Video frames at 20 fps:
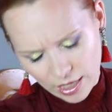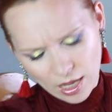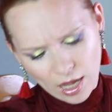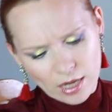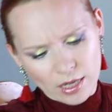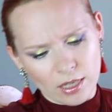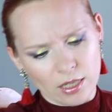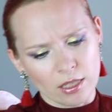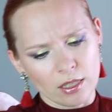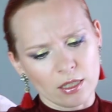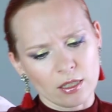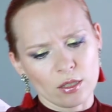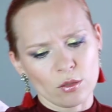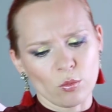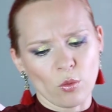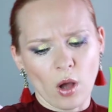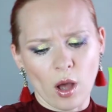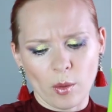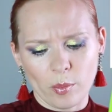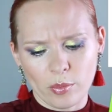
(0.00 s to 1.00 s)
got it in the
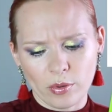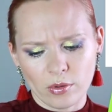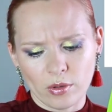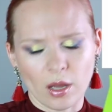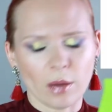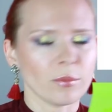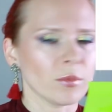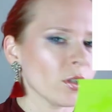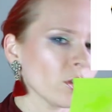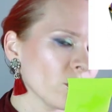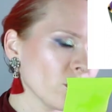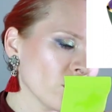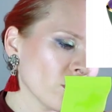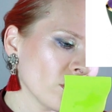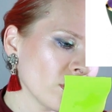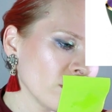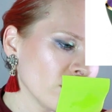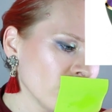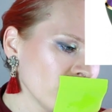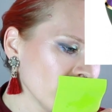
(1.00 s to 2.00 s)
swap, I'm not
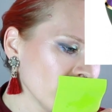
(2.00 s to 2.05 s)
sure.